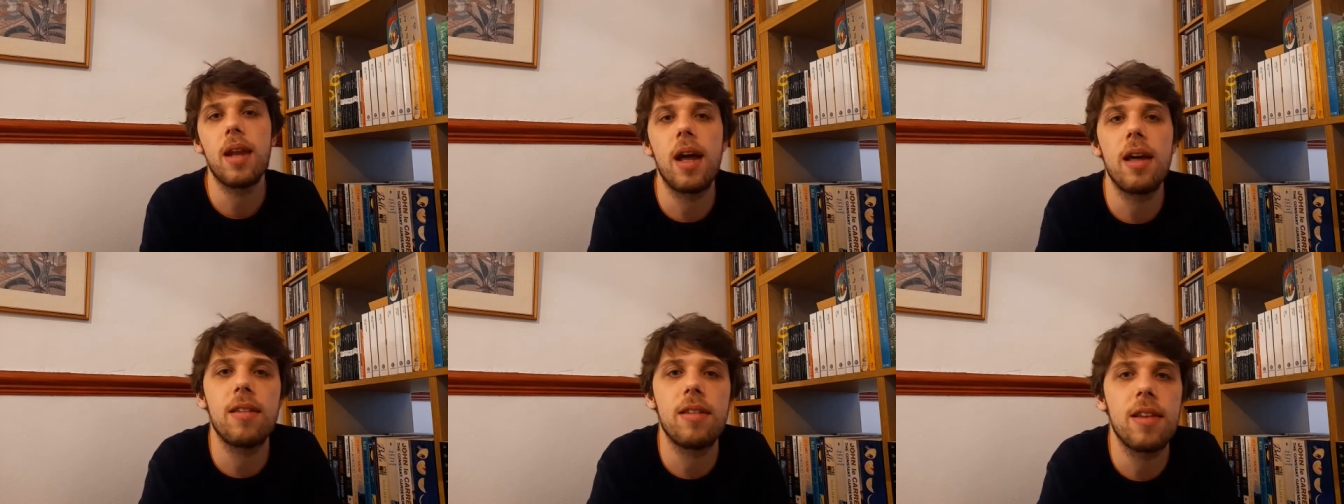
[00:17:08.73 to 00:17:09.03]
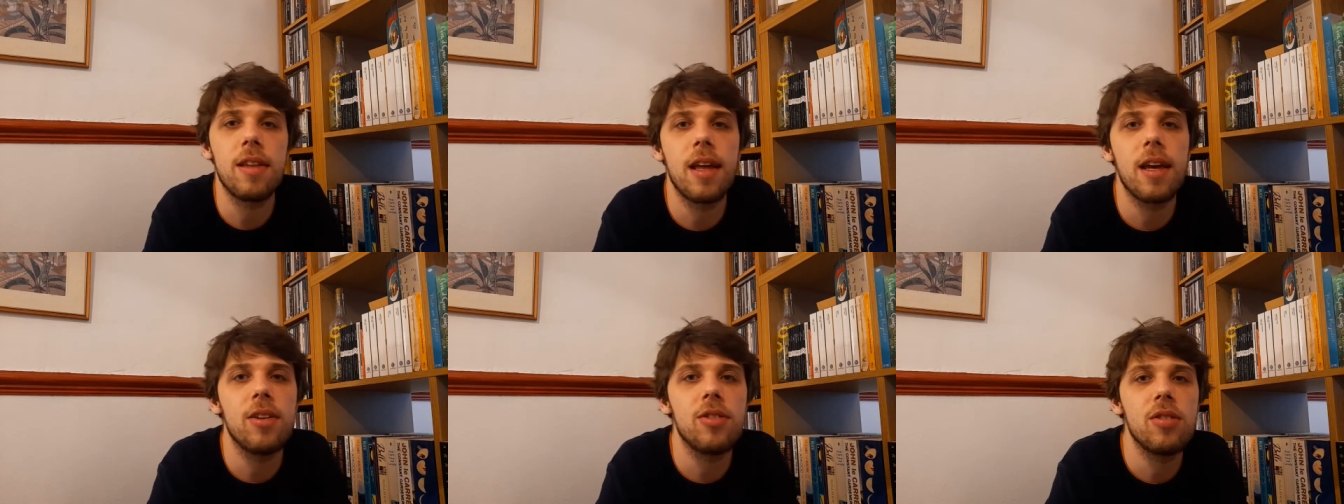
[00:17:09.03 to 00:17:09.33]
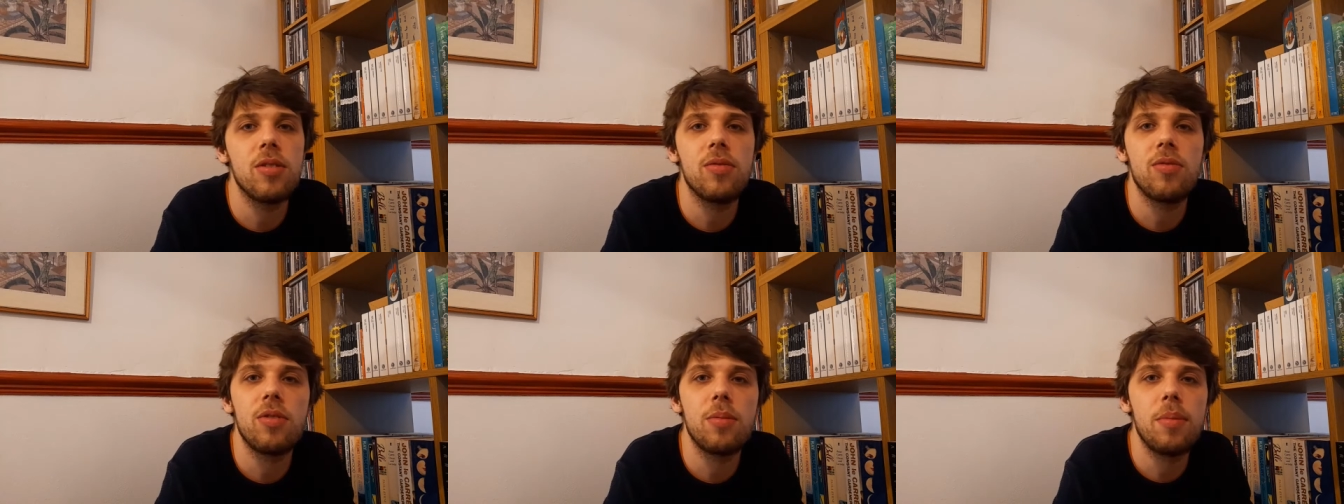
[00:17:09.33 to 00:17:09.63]

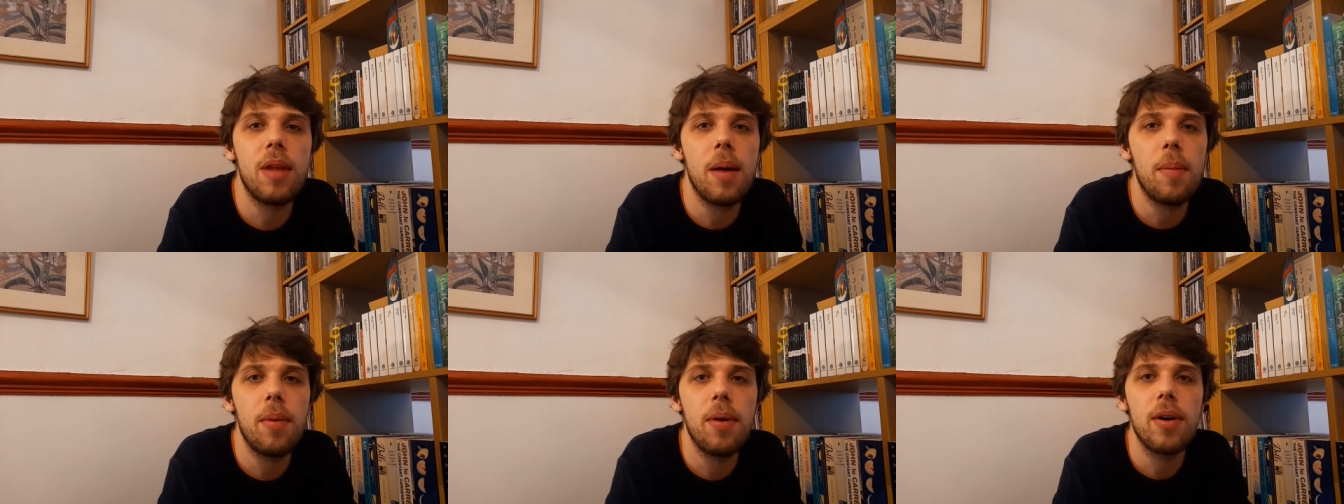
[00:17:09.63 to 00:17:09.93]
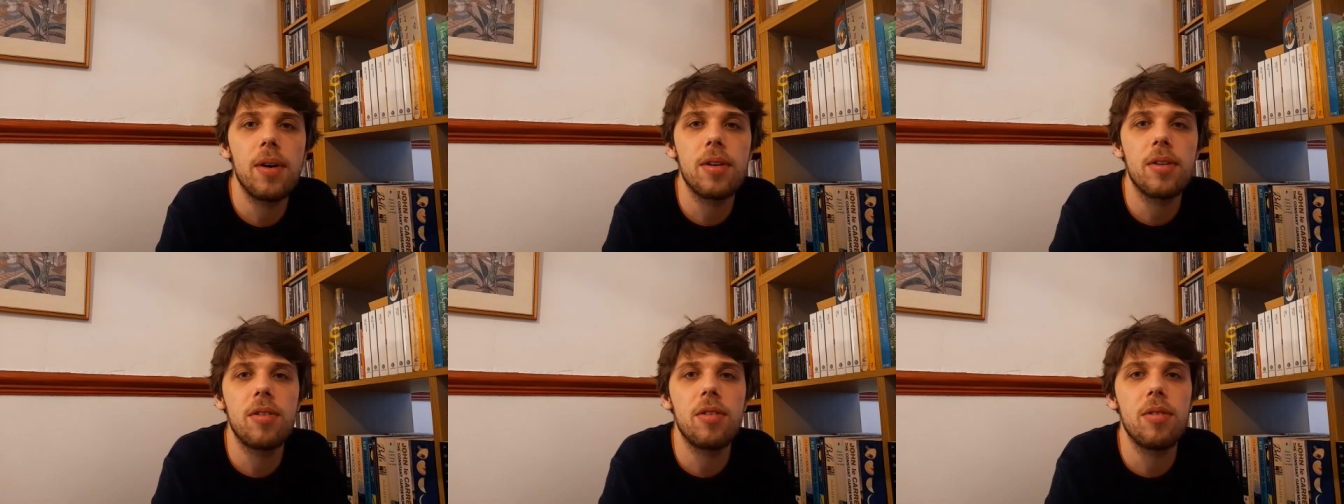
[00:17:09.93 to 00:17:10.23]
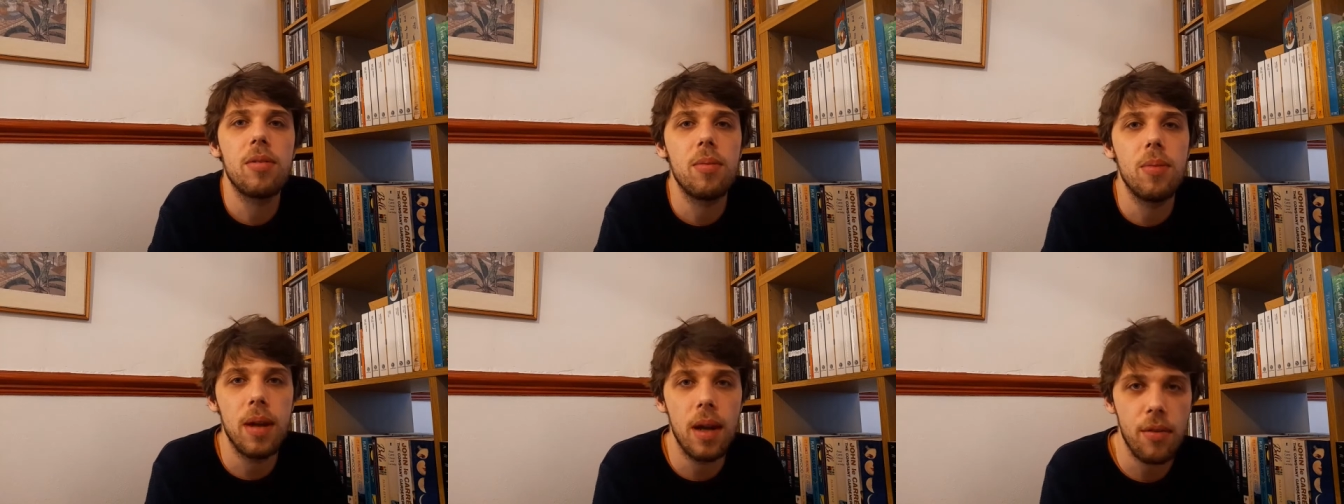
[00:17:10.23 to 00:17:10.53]
isolation from their
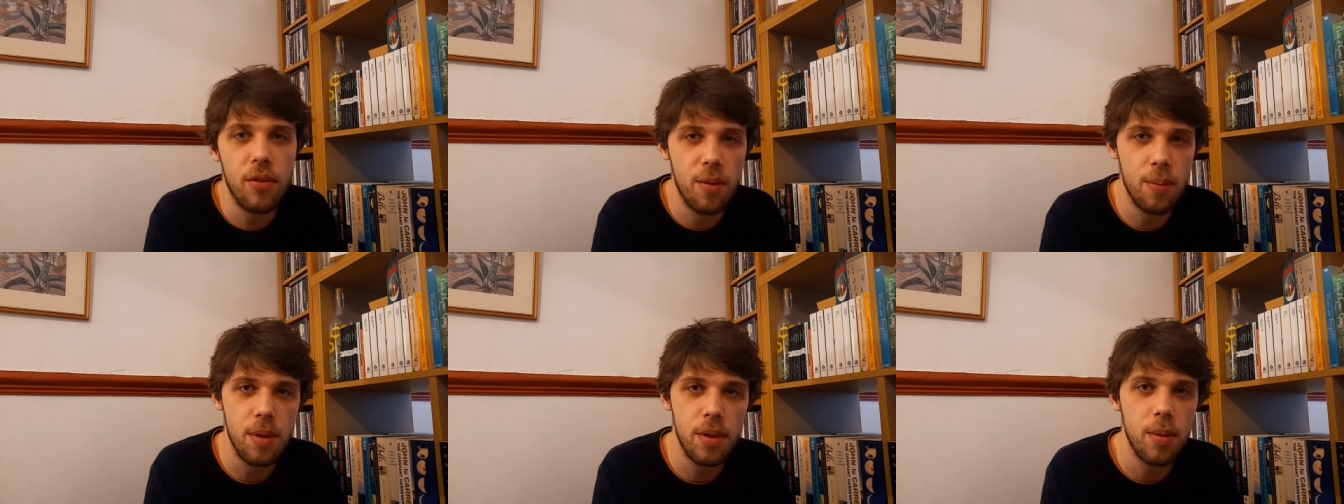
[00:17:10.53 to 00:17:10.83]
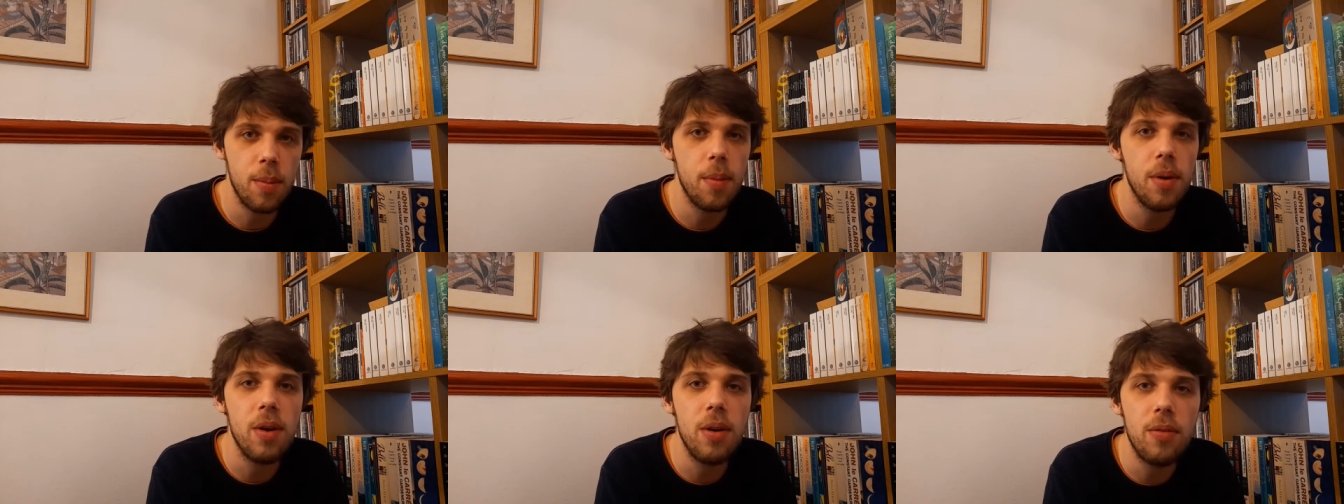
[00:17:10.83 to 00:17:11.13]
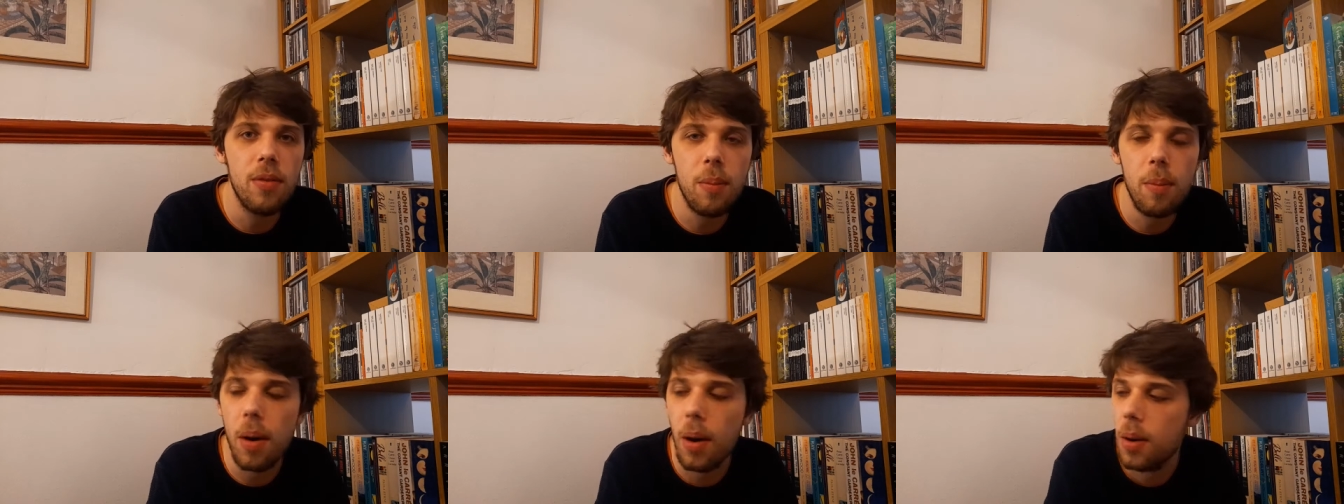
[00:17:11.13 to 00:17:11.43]
books whenever I'm in the mood
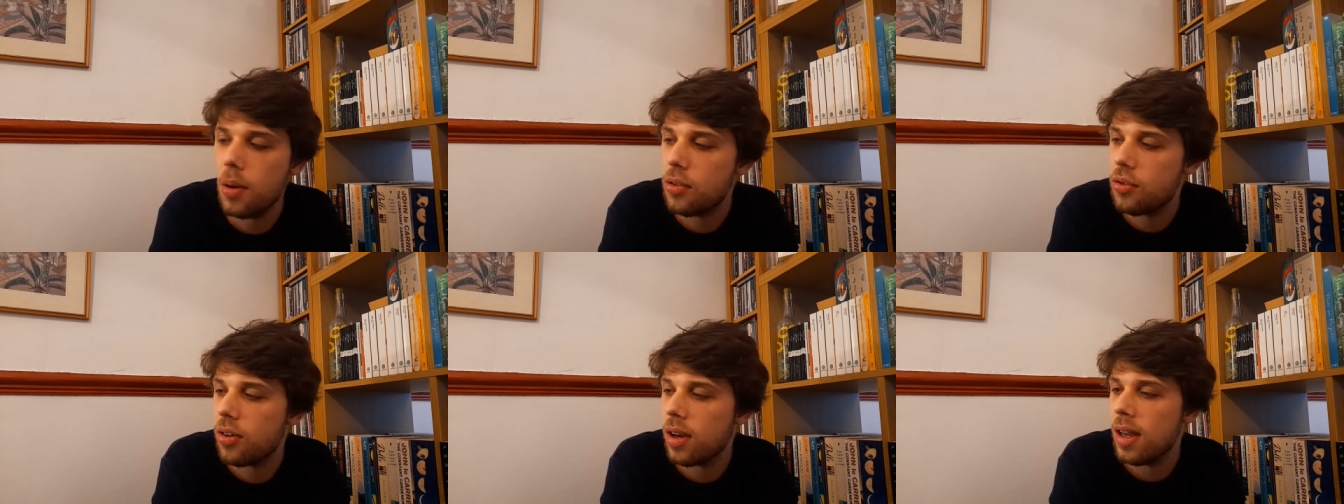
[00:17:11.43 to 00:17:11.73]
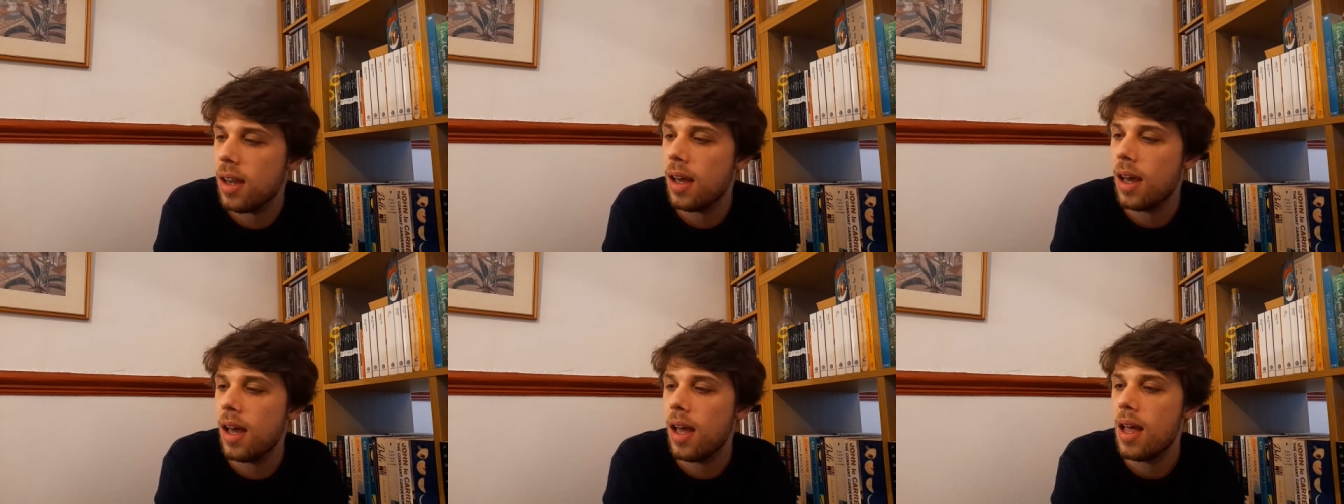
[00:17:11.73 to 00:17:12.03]
for poetry.